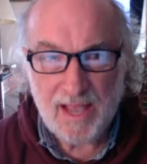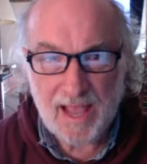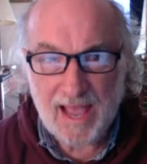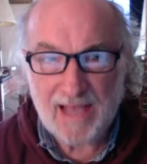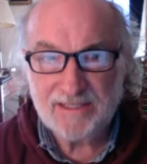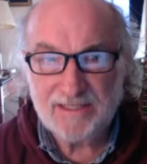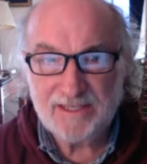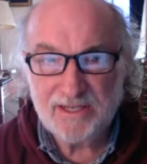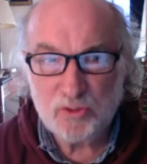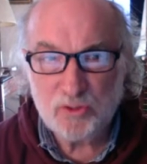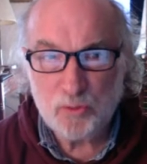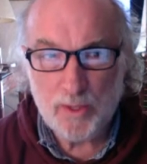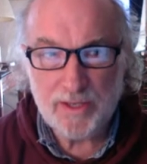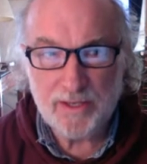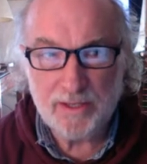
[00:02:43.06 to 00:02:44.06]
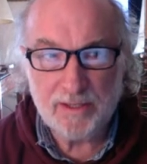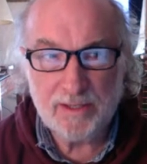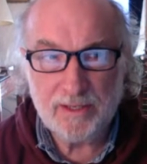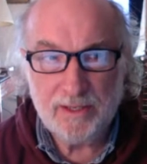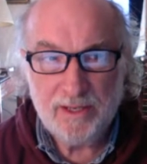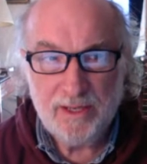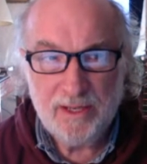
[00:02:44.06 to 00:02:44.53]
As it is
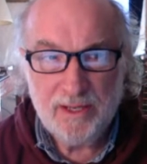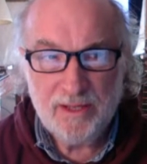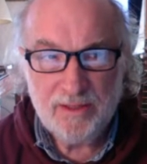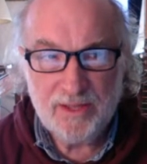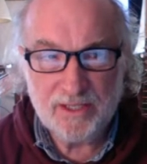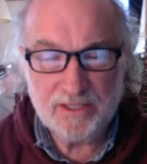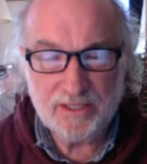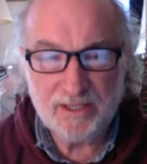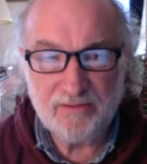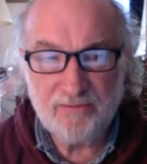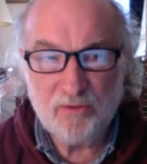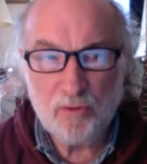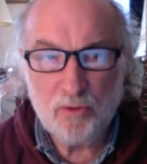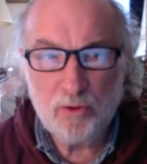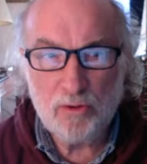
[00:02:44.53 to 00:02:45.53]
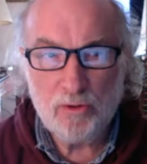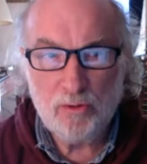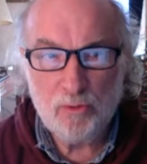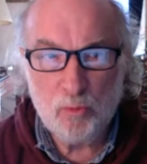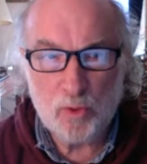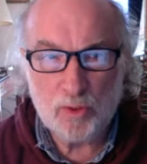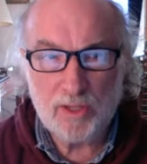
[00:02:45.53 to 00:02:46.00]
written, the deliverer
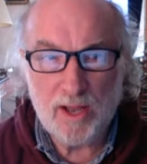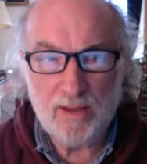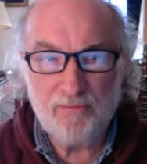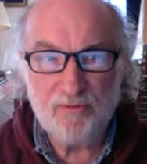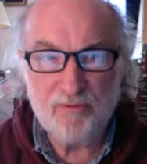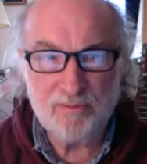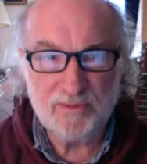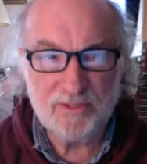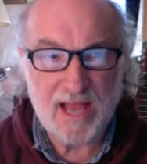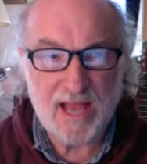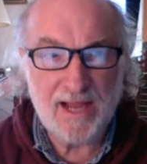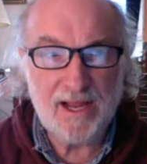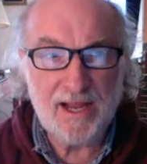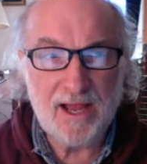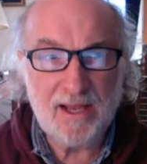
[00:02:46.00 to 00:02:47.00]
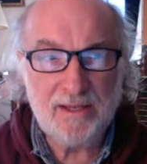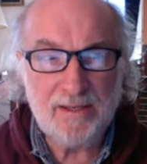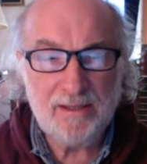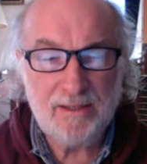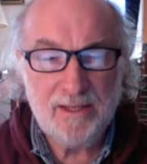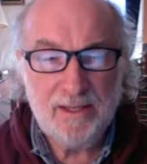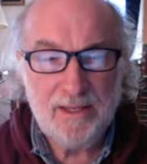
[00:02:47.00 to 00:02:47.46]
will come from
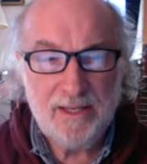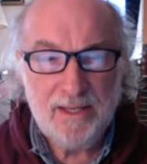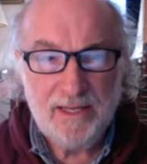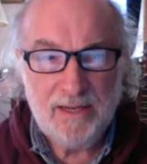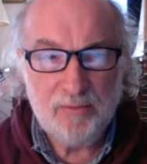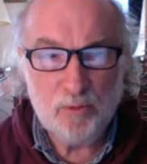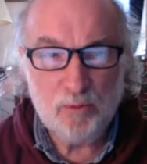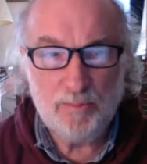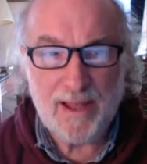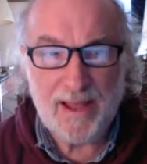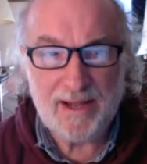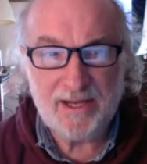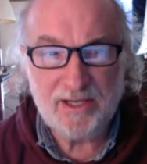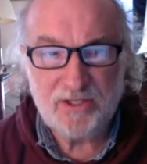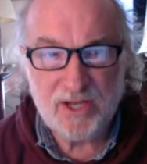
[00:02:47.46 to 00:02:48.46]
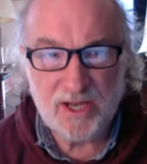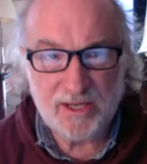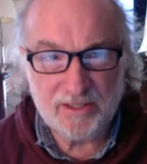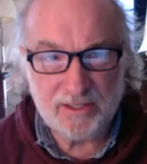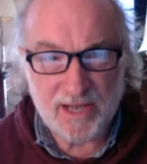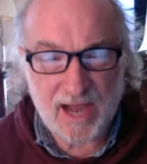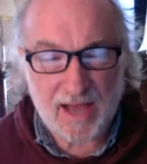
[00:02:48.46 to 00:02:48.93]
Zion. He will banish
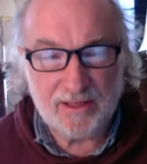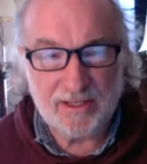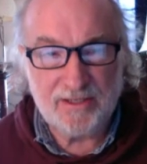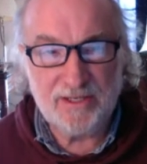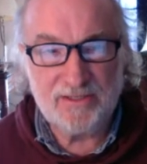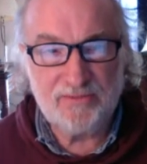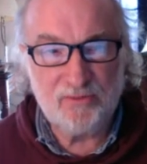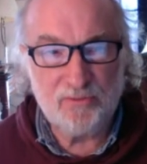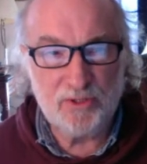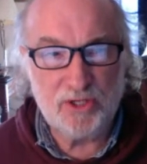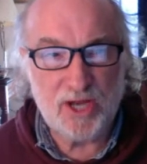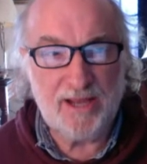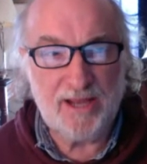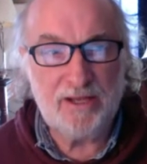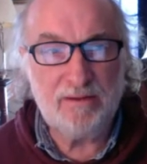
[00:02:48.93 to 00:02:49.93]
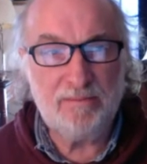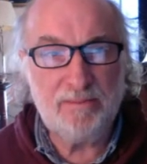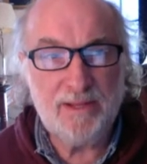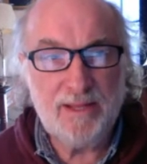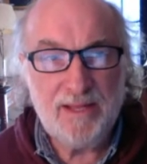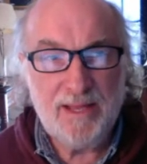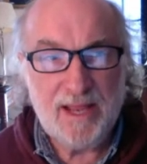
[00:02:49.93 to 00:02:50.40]
ungodliness from
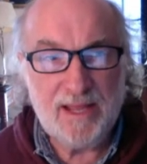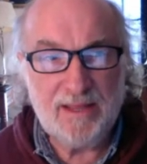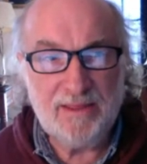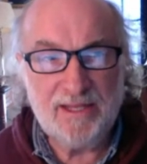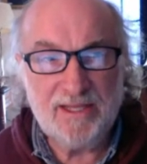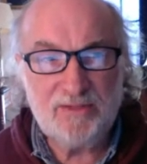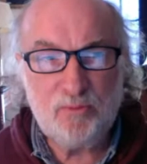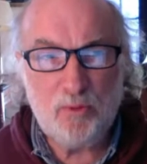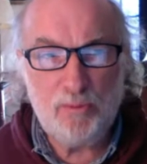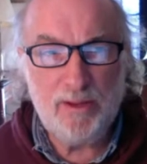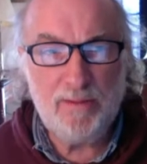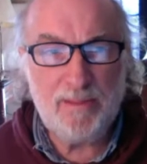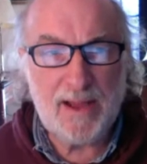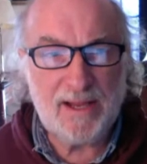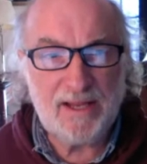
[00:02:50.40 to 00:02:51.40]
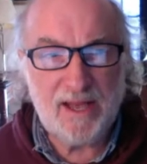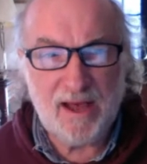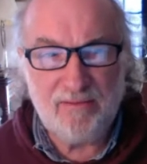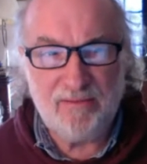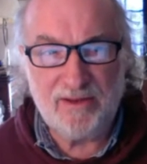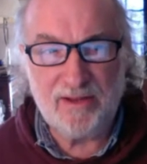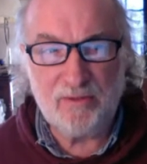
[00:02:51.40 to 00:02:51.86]
Jacob. And this will be my
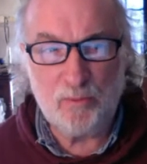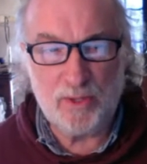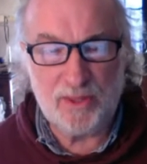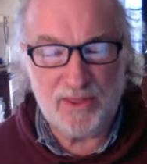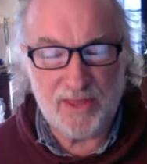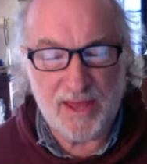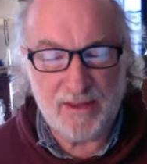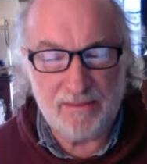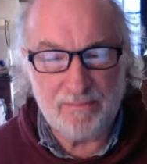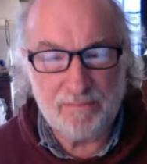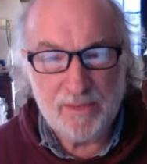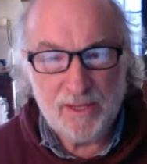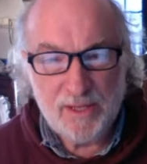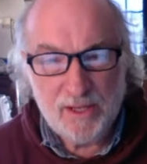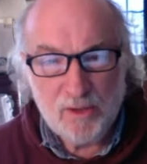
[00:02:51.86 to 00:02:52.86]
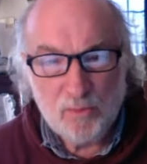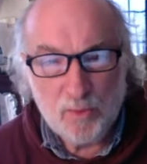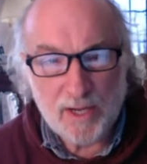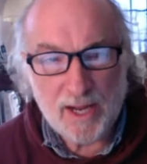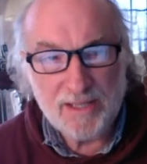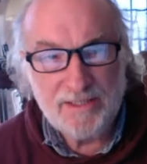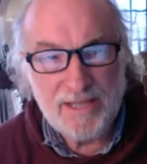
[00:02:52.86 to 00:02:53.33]
covenant with them
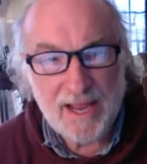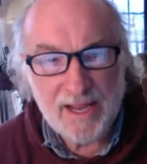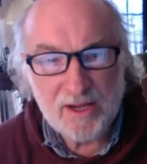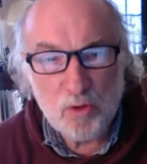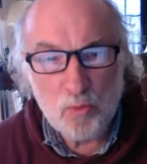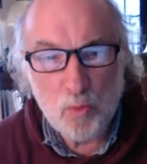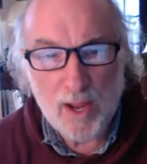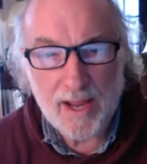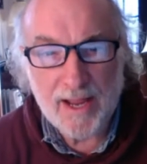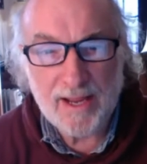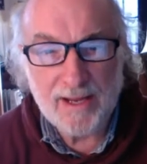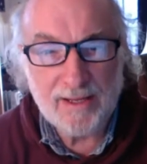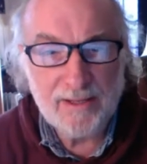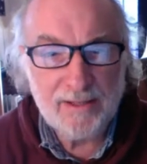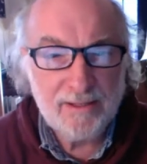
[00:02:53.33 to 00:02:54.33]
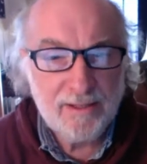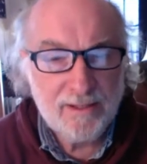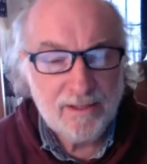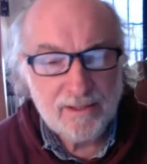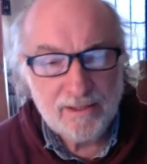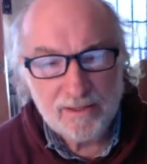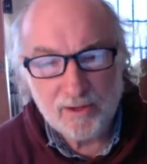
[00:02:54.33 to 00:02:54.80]
when I take away
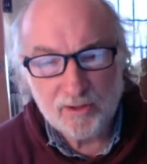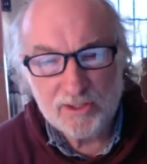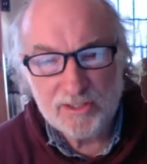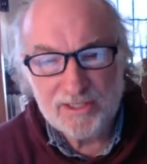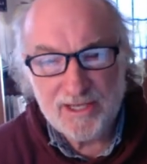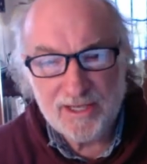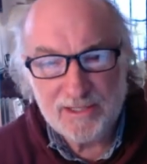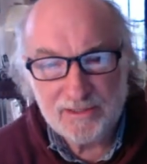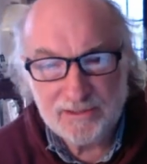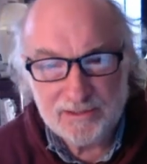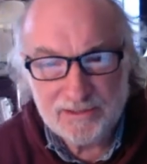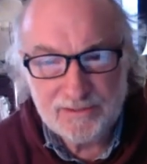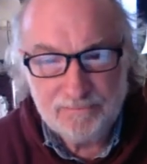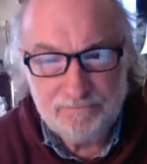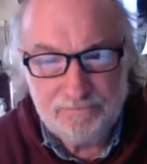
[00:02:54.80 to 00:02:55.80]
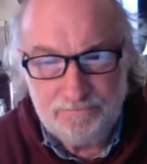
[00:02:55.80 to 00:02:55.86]
their sins.